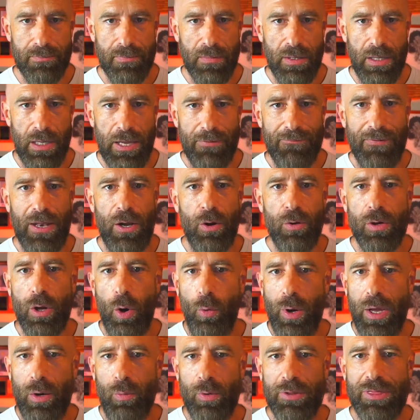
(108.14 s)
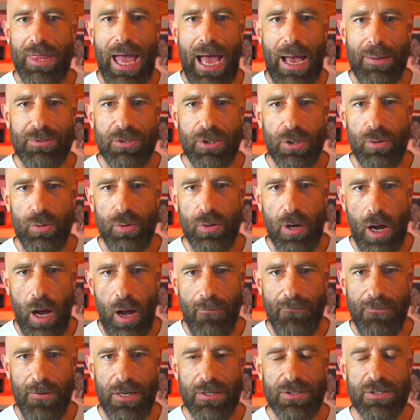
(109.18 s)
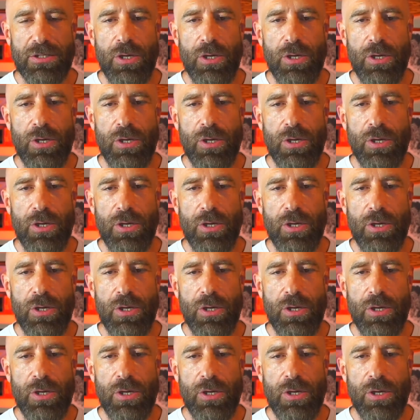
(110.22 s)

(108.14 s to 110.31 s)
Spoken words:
If I don't go in with absolute confidence,